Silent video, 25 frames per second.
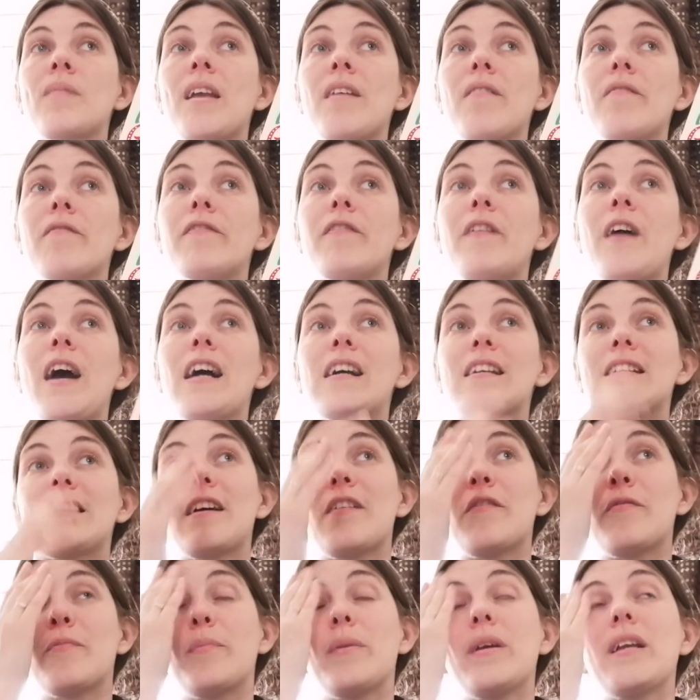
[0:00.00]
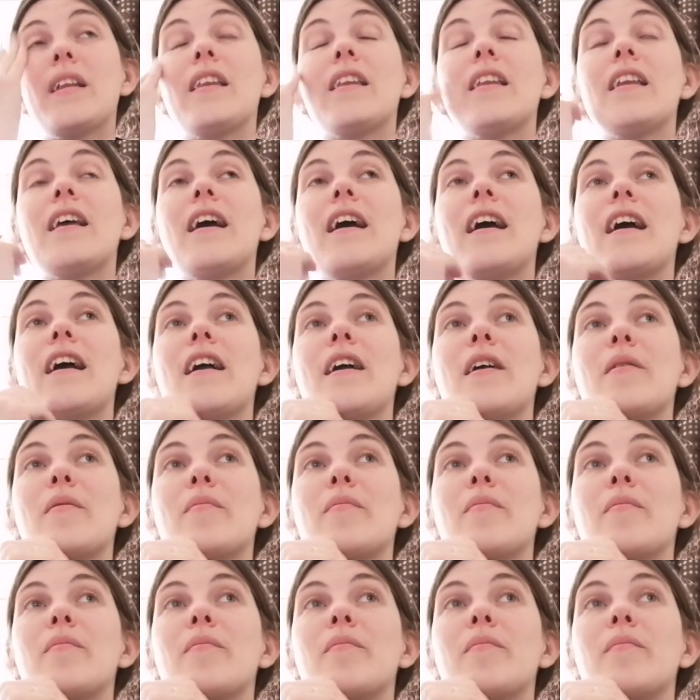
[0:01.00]
In fact, I've
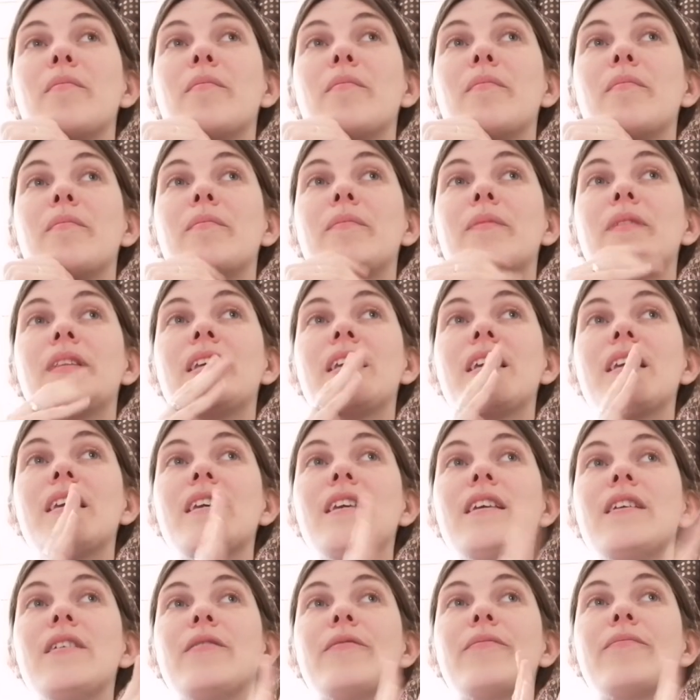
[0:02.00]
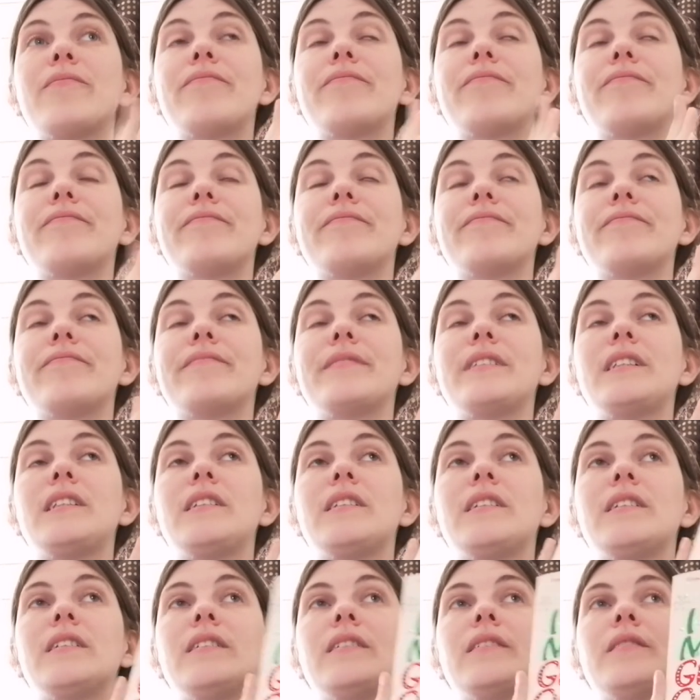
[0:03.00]
been the
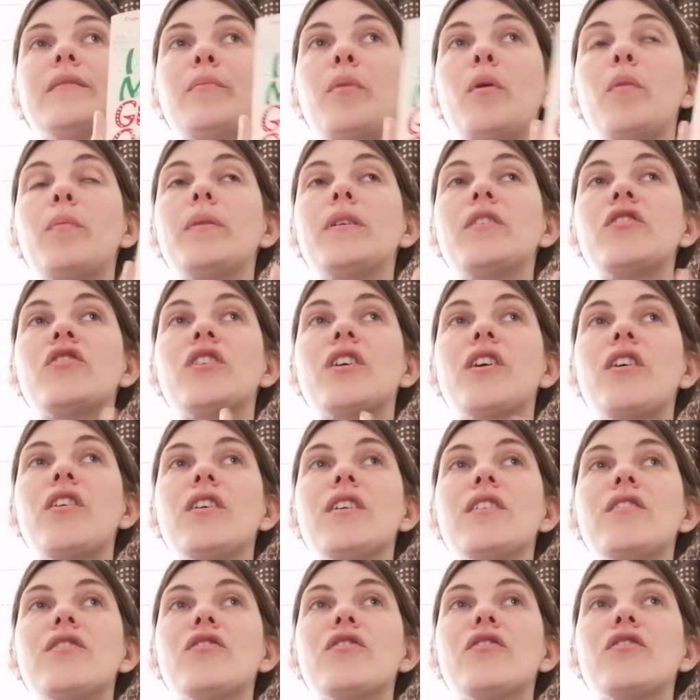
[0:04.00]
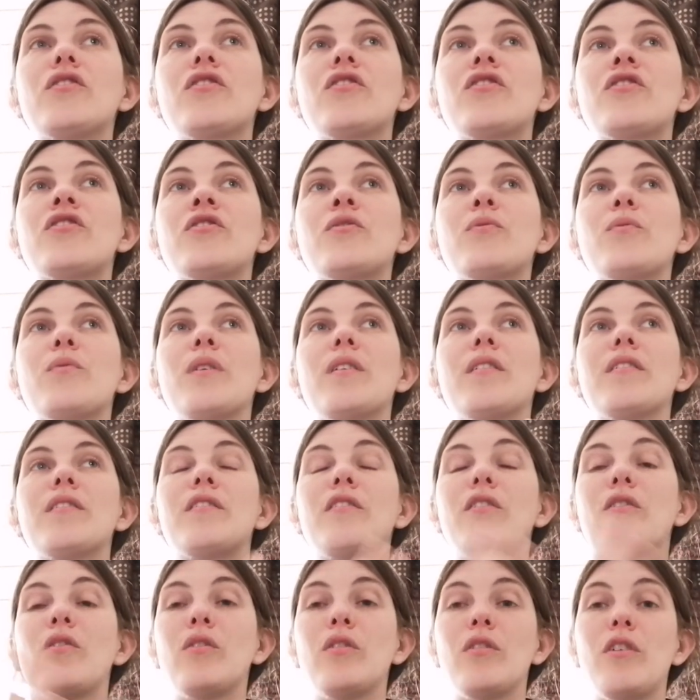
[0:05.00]
publisher got in touch
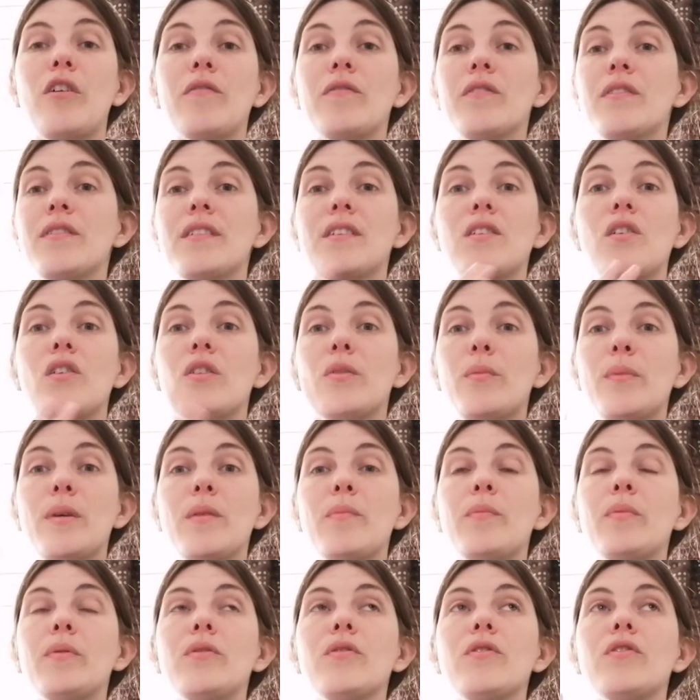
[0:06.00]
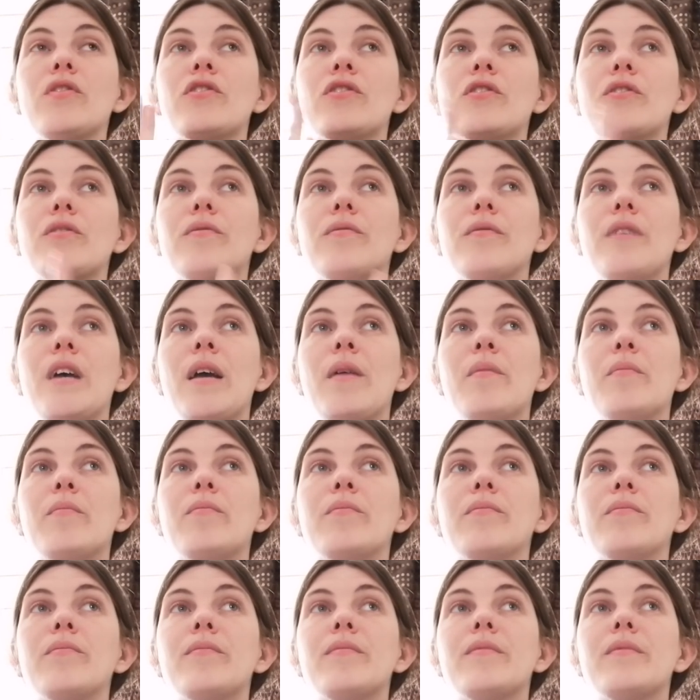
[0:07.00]
with all the people who'd
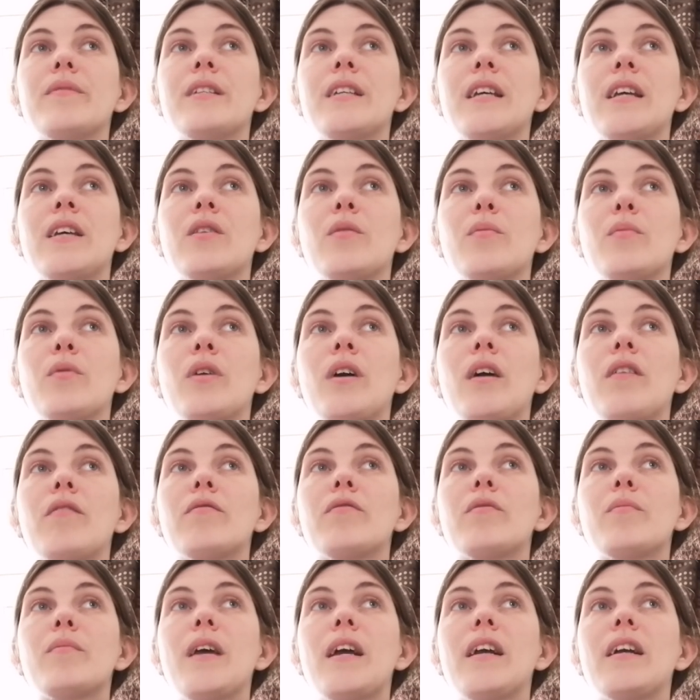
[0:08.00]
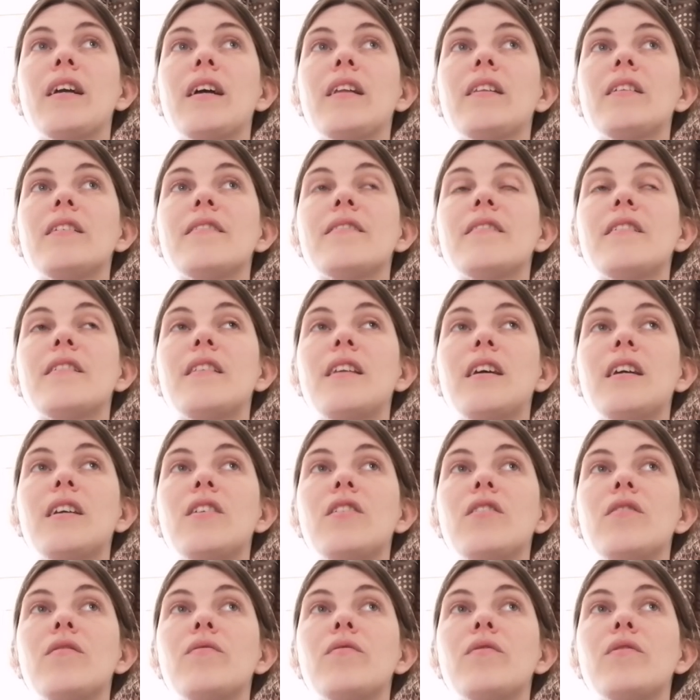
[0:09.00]
taken the book out from Netgalley, said
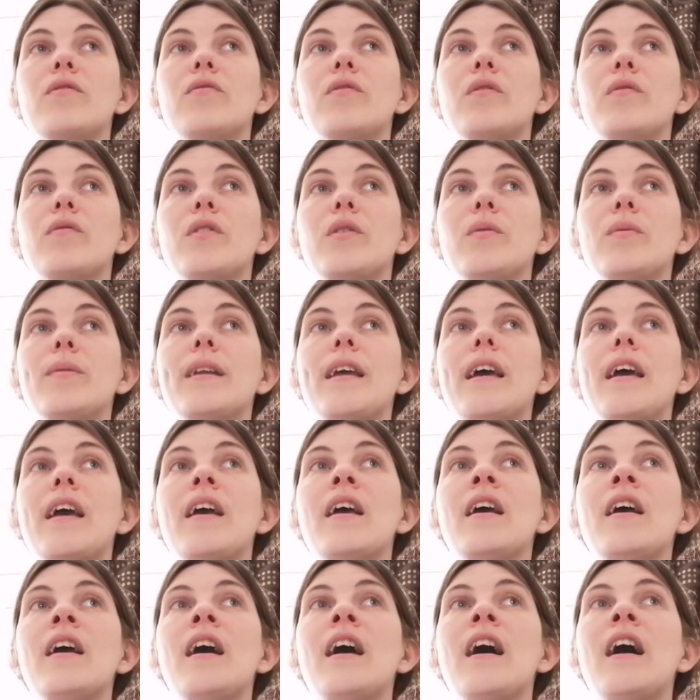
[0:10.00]
thank you for reviewing it.